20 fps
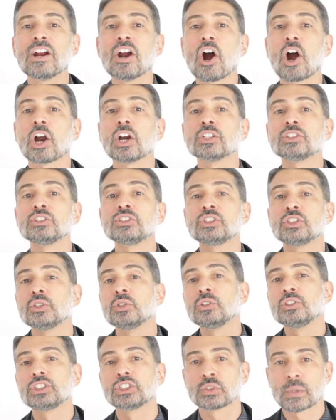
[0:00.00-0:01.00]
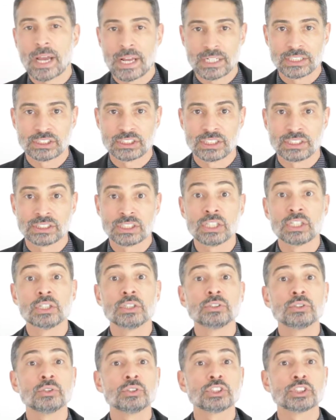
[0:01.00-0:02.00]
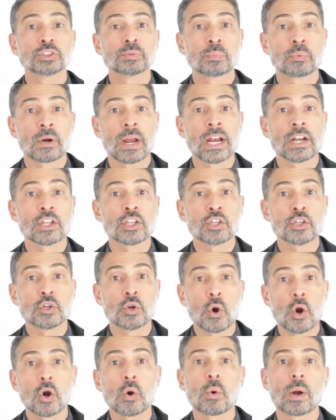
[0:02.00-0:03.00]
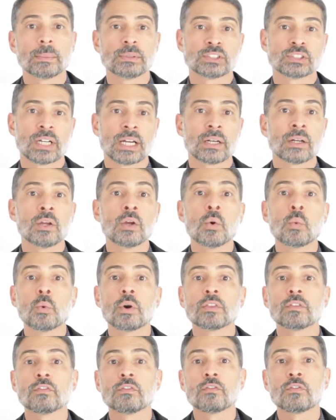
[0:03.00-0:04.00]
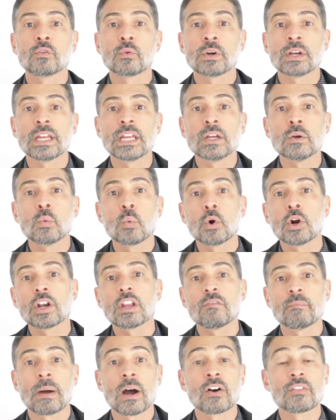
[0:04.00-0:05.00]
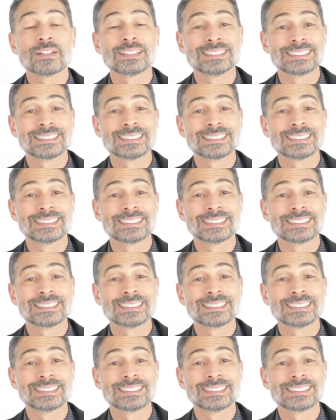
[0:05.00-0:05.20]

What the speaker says: are 2 strategies to spread your website with free word-of-mouth